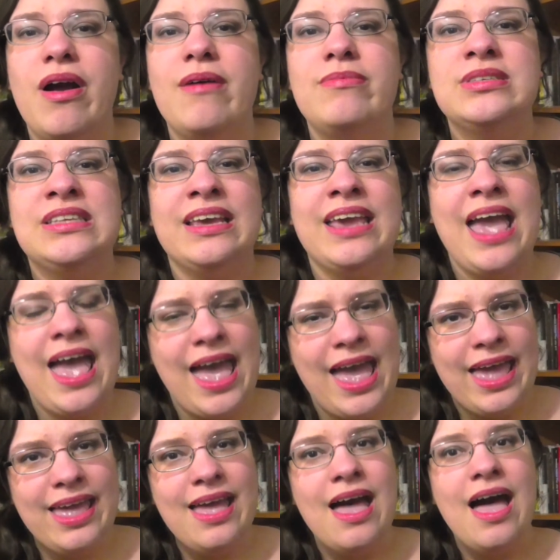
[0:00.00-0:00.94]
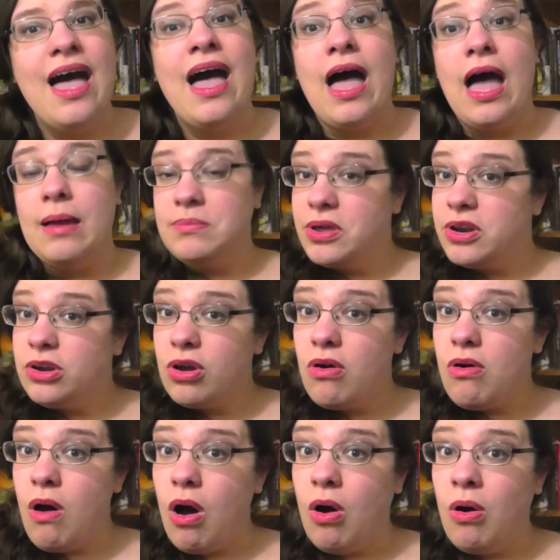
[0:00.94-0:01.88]
I was like, hey, I'm gonna
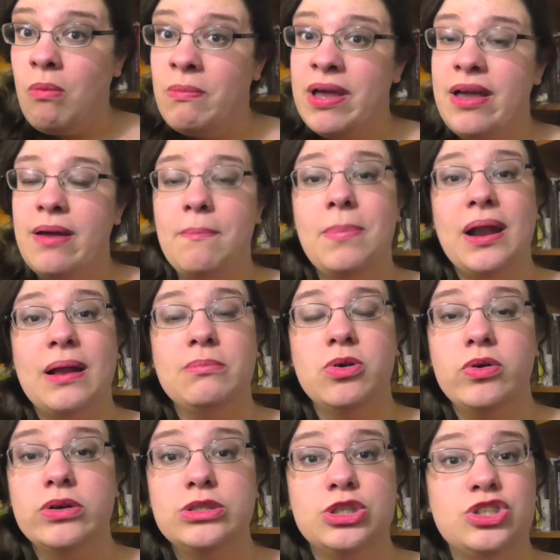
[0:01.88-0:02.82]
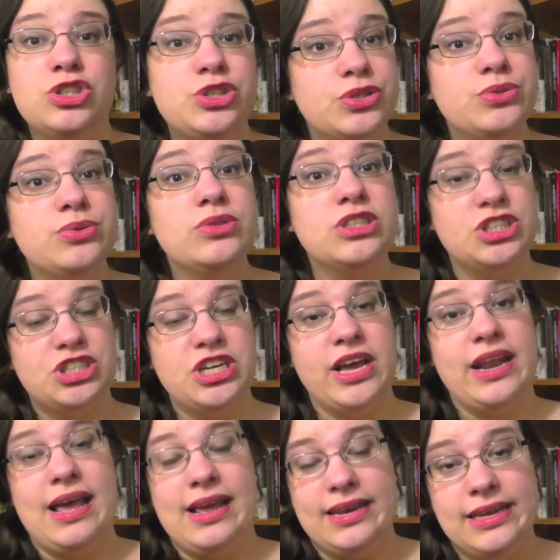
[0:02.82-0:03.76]
go home, but I'm going to do the
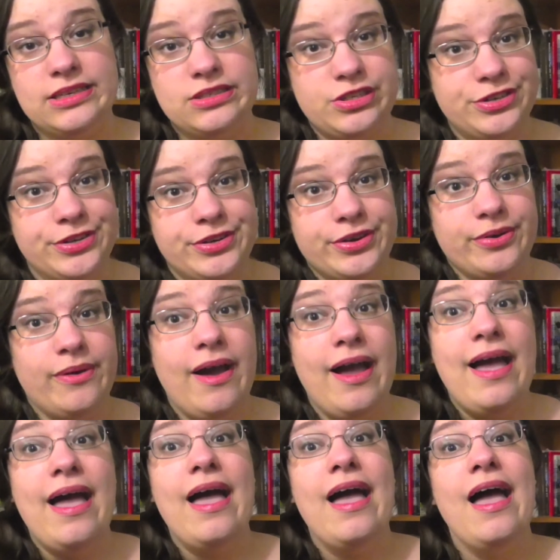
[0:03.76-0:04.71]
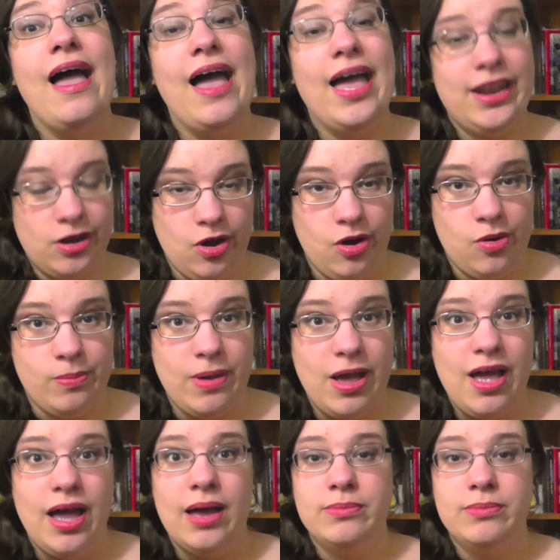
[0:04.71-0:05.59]
shit I need to do at home.